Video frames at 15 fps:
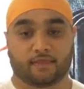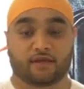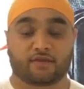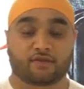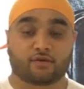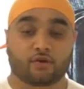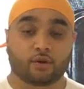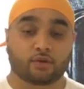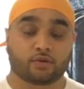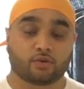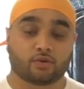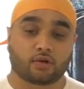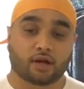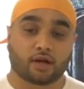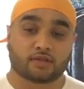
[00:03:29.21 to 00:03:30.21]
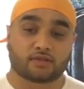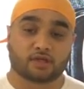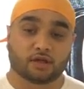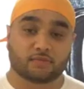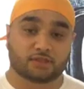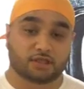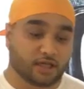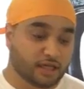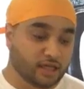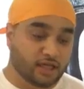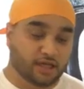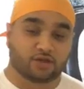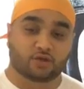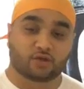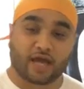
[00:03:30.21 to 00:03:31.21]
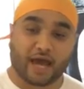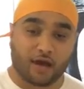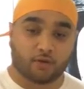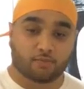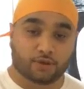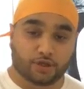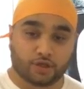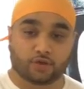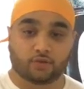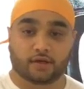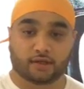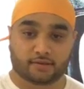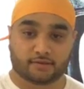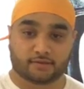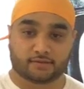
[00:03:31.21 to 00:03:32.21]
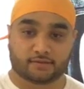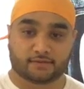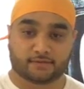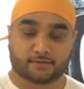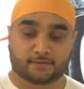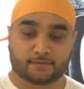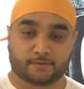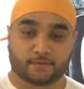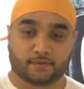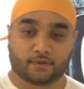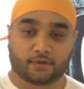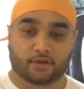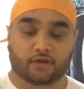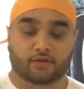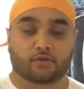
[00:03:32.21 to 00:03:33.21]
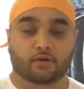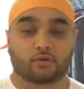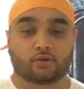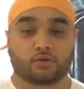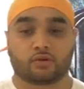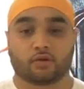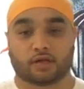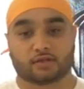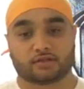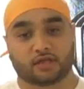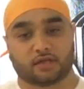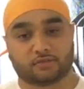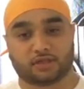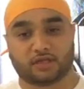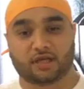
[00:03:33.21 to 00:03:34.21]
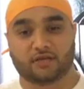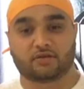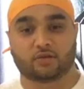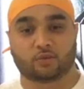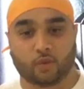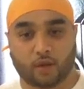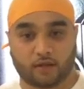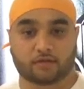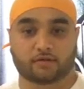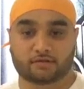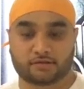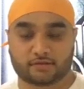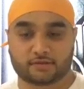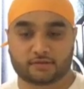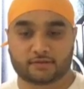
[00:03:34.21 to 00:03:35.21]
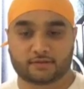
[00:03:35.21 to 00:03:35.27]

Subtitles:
They're throwing Guru Granth Sahib Ji into cow manure. They're throwing Guru Granth Sahib Ji into wells.